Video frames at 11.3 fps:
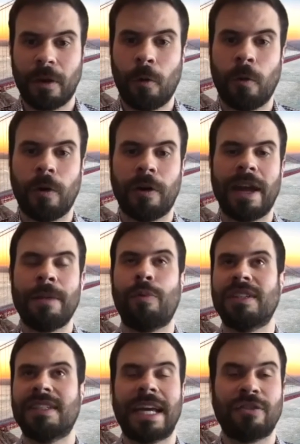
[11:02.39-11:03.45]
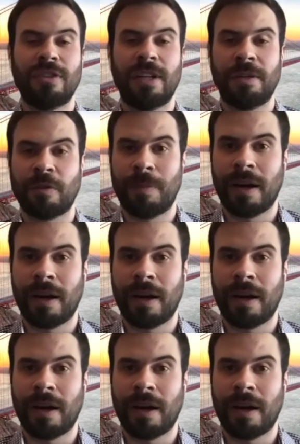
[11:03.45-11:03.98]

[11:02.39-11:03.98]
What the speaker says: or endpoint detection and